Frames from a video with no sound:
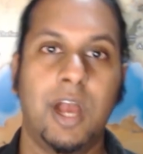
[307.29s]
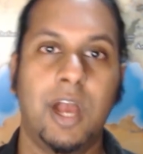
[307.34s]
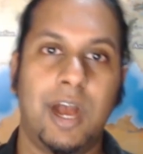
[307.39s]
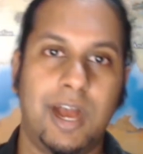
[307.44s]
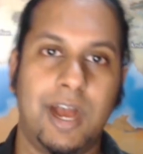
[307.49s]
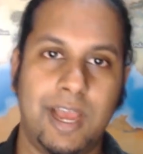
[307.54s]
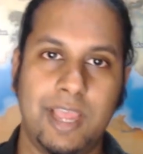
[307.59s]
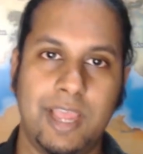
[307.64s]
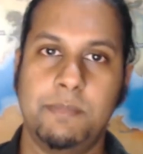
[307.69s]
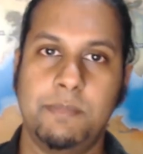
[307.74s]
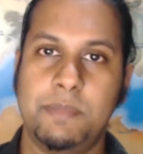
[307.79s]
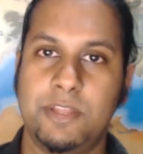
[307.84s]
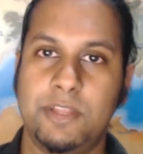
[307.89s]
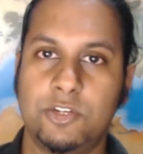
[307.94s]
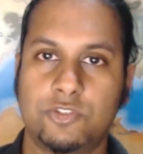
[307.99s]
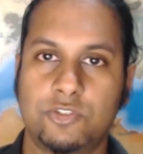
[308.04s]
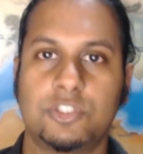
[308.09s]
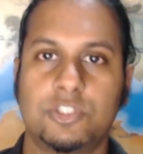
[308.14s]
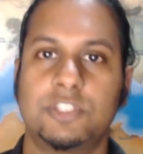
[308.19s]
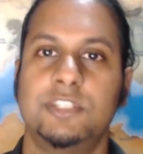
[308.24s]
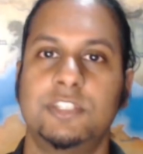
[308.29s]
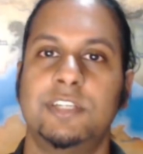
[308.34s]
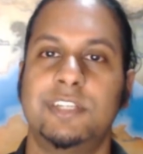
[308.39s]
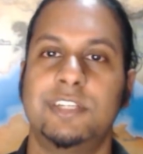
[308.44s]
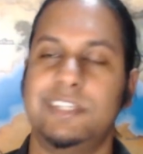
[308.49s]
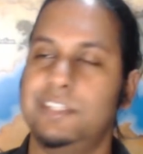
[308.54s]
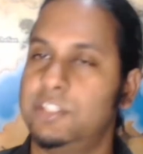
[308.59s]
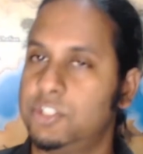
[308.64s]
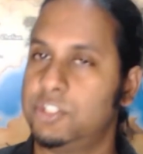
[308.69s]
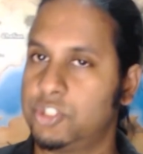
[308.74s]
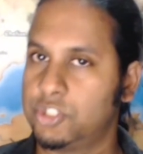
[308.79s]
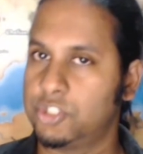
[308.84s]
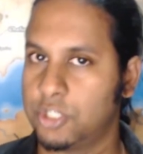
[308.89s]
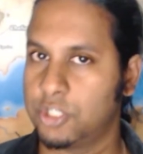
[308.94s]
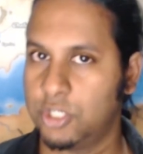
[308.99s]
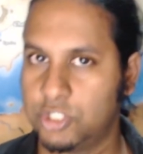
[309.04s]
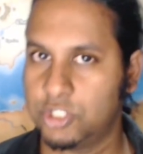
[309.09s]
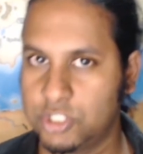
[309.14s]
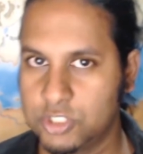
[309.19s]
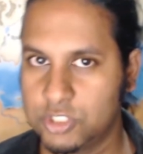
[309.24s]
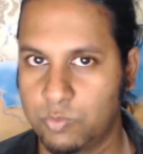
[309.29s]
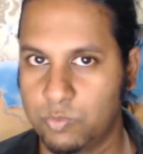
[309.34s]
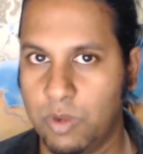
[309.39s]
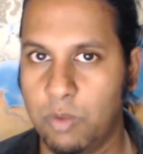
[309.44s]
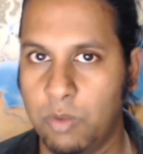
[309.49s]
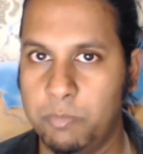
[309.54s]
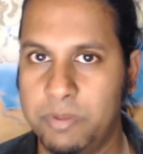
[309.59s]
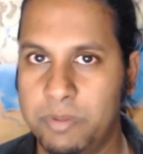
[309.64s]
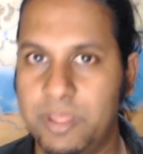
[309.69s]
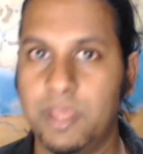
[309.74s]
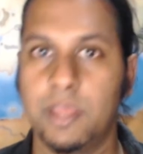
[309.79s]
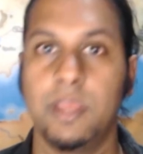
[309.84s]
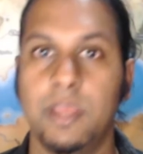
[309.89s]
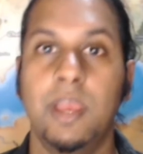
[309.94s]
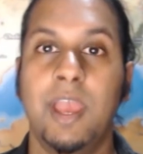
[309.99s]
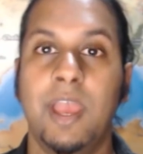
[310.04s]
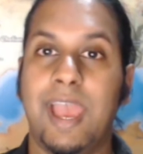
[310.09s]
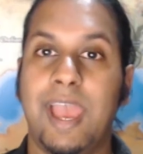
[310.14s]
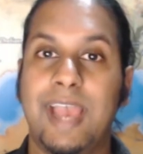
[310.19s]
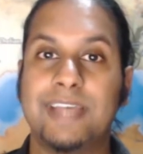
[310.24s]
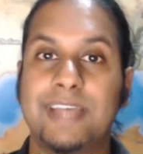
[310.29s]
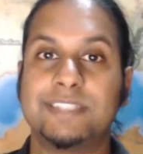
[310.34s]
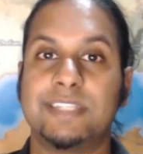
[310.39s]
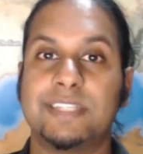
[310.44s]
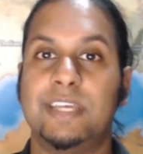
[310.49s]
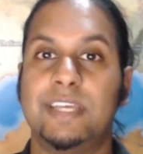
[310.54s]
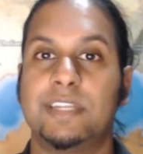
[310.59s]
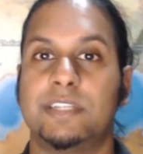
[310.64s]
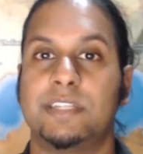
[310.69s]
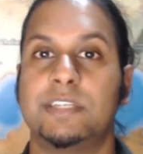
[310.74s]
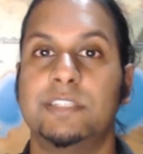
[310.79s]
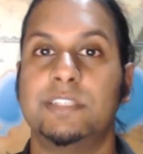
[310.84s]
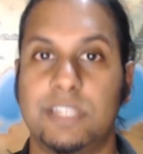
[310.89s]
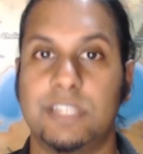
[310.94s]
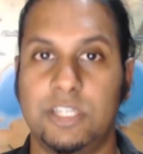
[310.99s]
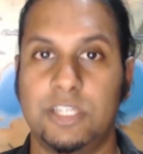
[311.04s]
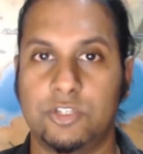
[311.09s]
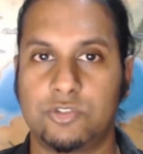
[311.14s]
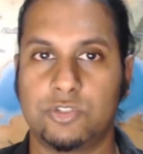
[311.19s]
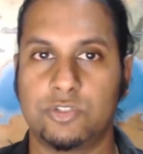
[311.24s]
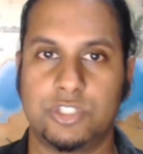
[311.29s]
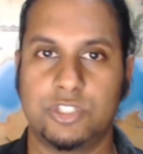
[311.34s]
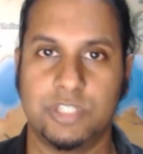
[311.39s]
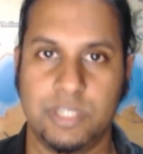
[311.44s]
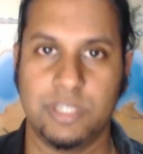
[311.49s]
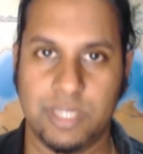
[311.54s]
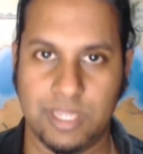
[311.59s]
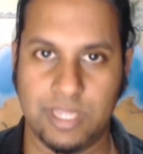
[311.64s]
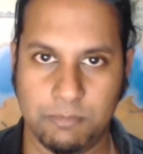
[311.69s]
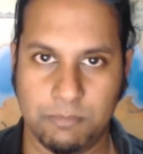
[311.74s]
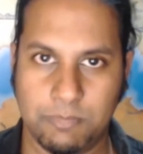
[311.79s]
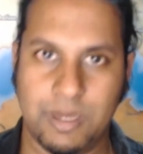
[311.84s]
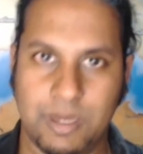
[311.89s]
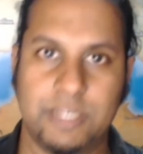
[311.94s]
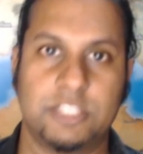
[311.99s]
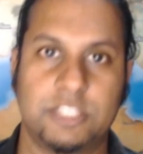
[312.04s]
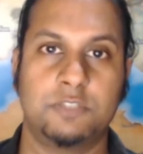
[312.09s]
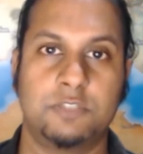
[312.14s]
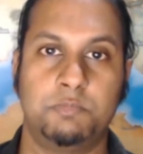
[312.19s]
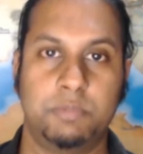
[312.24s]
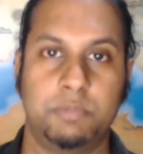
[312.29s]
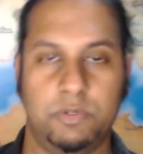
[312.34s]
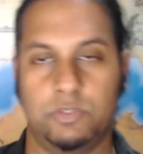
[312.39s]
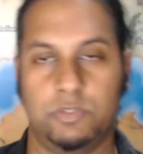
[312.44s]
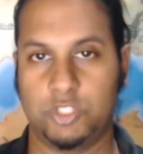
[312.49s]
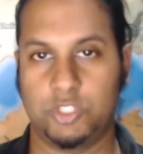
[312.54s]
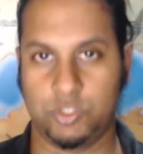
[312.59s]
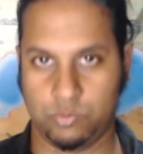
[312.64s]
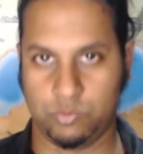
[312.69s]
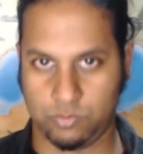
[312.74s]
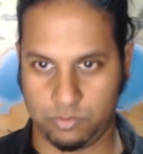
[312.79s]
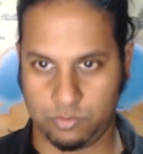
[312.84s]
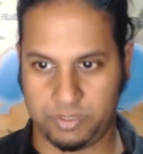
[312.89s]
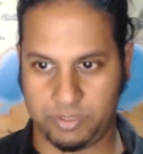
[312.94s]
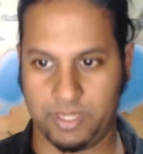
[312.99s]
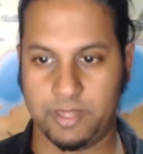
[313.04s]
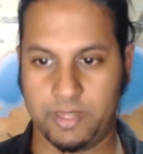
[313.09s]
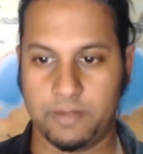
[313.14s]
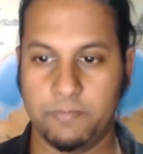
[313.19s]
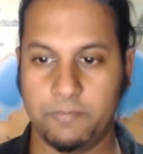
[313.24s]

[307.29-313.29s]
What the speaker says: I am interested in this church's well-being as it is interested in my spiritual being.